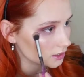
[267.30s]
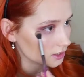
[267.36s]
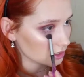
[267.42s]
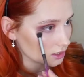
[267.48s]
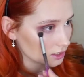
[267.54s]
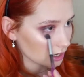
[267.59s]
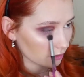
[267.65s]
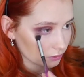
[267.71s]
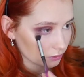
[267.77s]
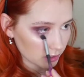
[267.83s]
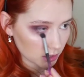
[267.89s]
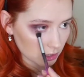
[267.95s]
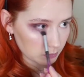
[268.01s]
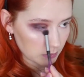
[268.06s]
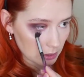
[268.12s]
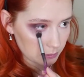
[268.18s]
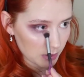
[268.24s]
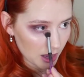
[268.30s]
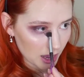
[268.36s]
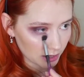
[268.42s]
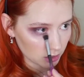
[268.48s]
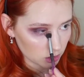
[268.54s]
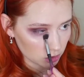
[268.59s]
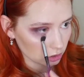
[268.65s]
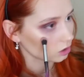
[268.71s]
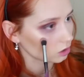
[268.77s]
this is definitely going to be a
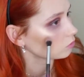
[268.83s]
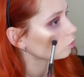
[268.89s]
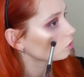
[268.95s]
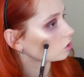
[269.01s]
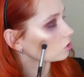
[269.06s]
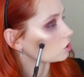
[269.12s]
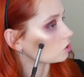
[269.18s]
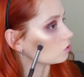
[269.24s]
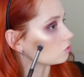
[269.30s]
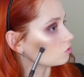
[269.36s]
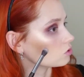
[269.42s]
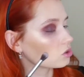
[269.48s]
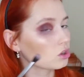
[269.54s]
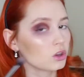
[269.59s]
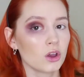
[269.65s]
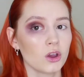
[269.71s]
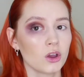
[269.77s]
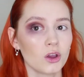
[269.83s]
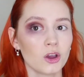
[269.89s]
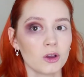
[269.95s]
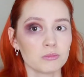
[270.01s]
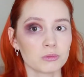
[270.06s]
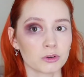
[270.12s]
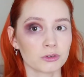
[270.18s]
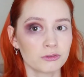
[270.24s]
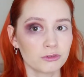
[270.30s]
palette you're going to want to use
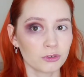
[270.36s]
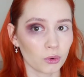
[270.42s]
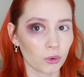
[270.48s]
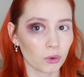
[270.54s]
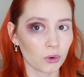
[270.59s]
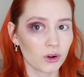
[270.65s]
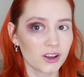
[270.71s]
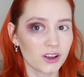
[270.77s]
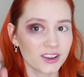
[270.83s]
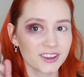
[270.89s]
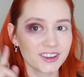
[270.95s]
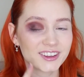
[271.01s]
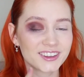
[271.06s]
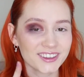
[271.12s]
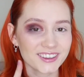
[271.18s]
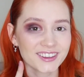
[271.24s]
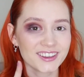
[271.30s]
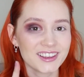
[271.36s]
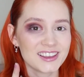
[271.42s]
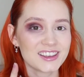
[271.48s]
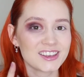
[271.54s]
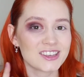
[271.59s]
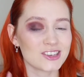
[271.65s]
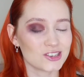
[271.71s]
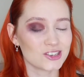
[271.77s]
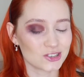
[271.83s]
before
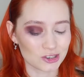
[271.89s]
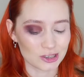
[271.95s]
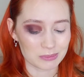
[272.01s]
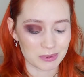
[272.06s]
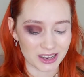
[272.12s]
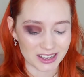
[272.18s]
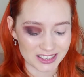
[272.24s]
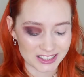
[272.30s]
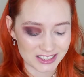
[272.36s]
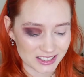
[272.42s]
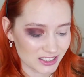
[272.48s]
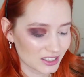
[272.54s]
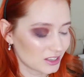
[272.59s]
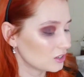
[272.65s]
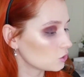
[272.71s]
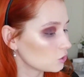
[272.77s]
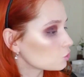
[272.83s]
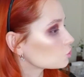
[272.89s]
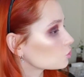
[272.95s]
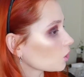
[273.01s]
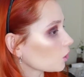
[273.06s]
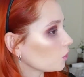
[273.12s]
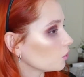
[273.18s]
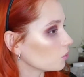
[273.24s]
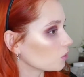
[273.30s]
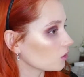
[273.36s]
you do your base,
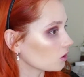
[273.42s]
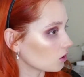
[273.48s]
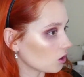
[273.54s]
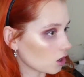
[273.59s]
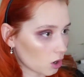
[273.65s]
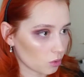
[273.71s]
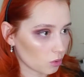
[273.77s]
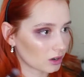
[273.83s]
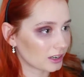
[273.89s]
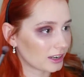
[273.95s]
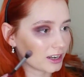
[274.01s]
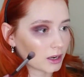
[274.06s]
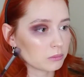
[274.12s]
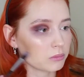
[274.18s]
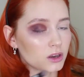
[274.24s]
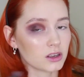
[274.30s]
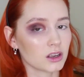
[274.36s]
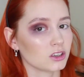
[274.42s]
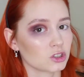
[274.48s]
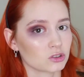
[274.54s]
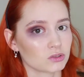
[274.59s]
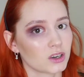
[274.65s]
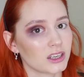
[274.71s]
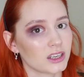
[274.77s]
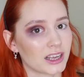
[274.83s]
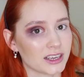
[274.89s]
so I will clean up my under
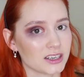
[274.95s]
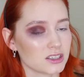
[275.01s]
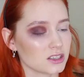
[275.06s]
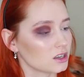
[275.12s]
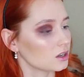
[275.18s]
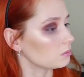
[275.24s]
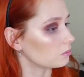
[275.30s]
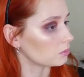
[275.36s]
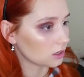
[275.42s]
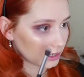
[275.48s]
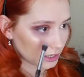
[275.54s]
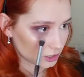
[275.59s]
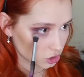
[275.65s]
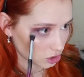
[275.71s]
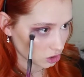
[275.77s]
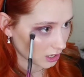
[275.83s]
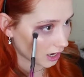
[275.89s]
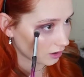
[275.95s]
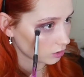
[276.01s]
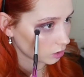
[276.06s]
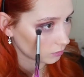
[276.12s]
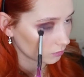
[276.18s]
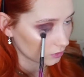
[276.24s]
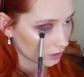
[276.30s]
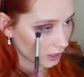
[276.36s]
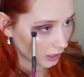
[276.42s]
eye later, but let's just carry on
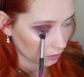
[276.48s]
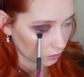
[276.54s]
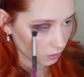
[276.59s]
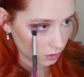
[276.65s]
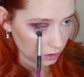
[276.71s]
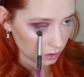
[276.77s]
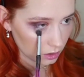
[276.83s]
for now.